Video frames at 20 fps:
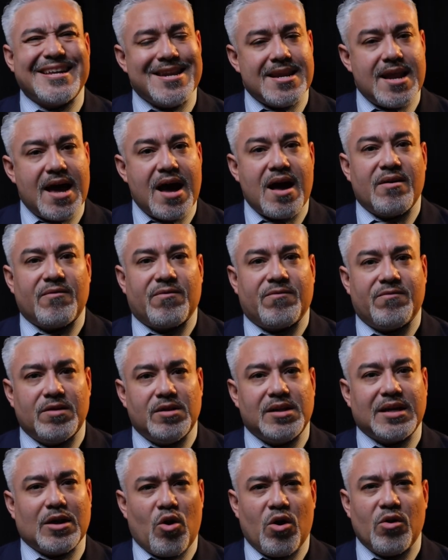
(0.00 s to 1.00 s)
not
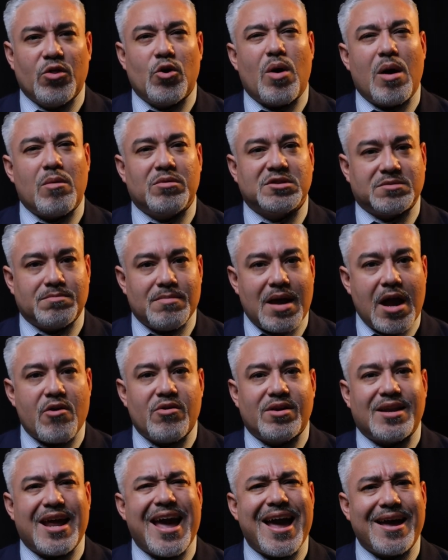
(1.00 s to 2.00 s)
feeling, although I was
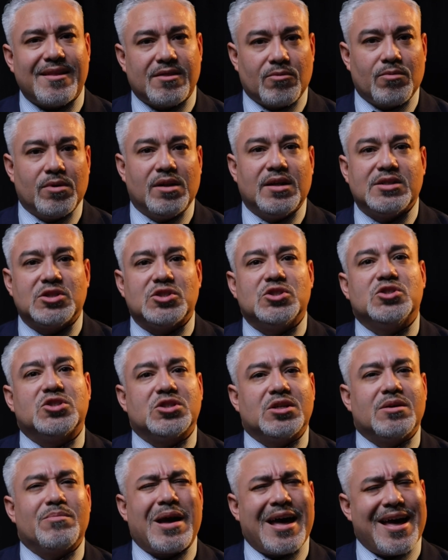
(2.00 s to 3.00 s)
married, I had the
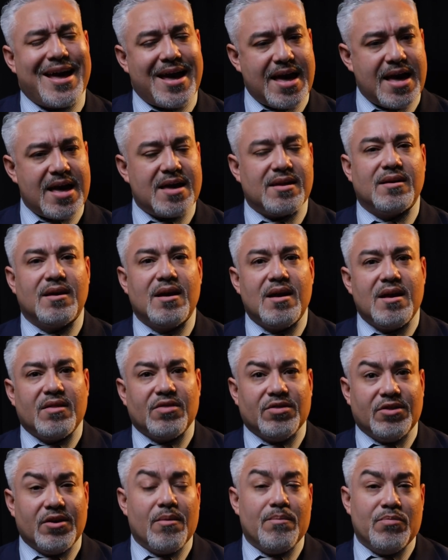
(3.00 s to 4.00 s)
relationship, I had
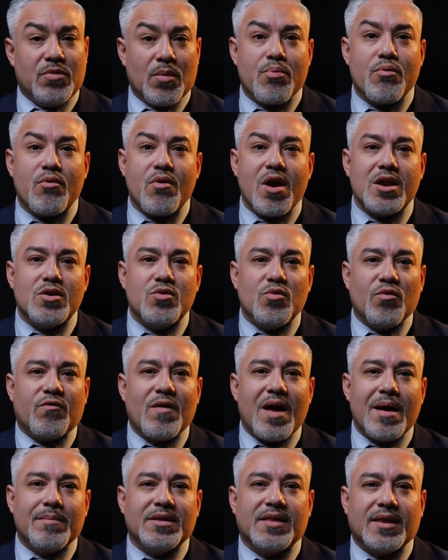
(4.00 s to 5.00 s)
the brand new
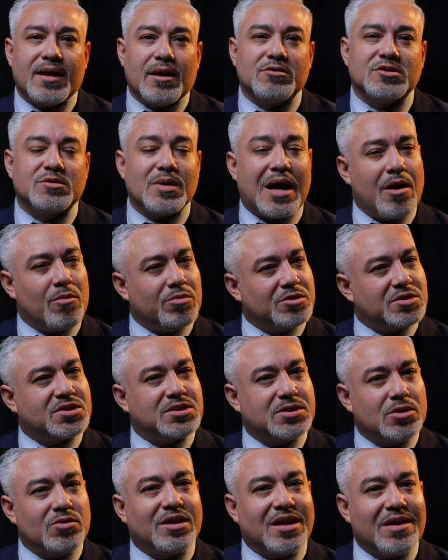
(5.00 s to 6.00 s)
family, that I was
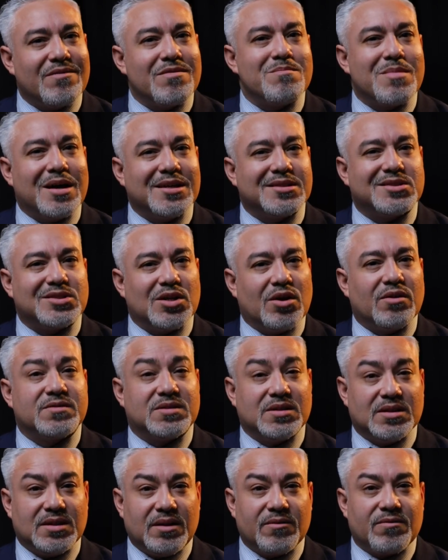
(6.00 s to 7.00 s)
still giving myself
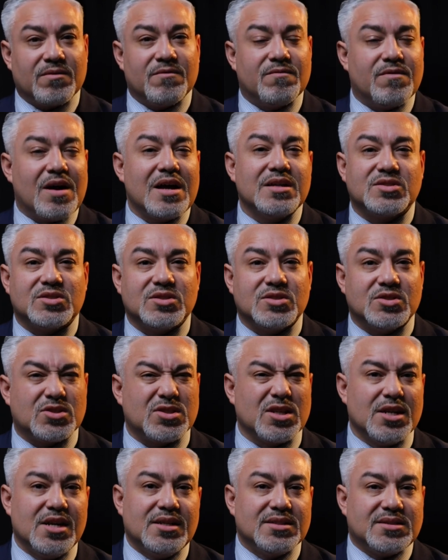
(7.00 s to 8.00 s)
to different
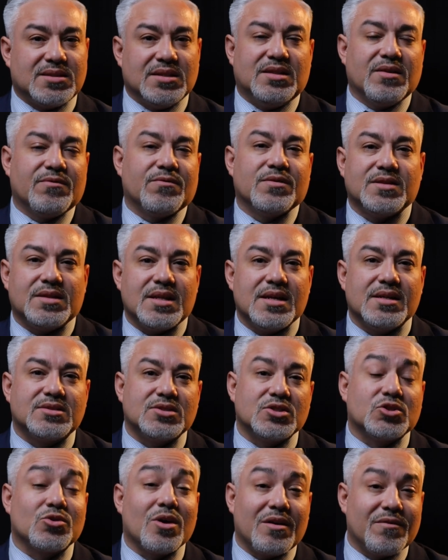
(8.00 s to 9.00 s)
vices, to different
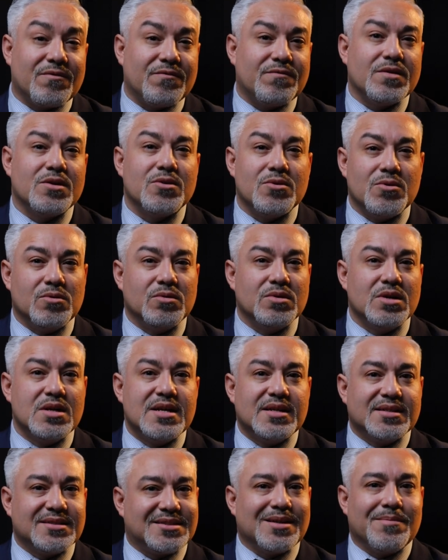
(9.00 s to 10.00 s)
things to try to fill
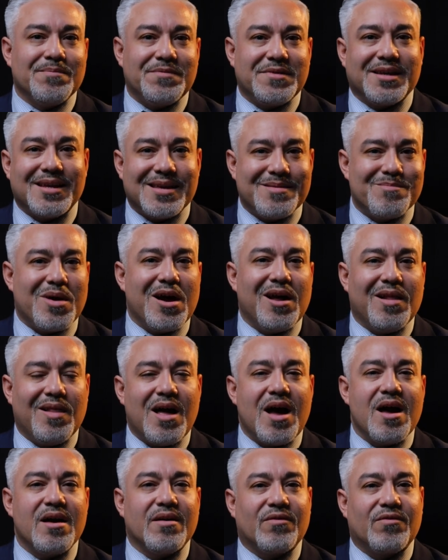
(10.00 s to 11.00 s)
something in my
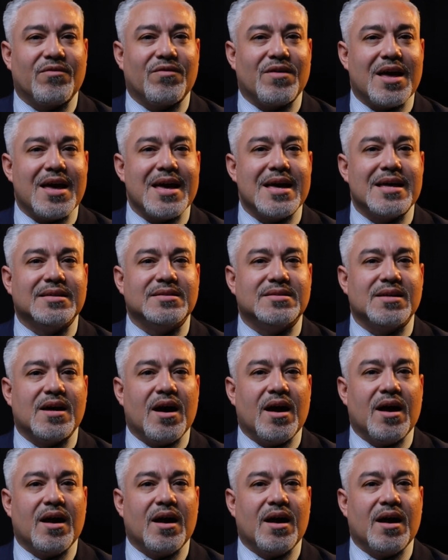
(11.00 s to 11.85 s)
life. And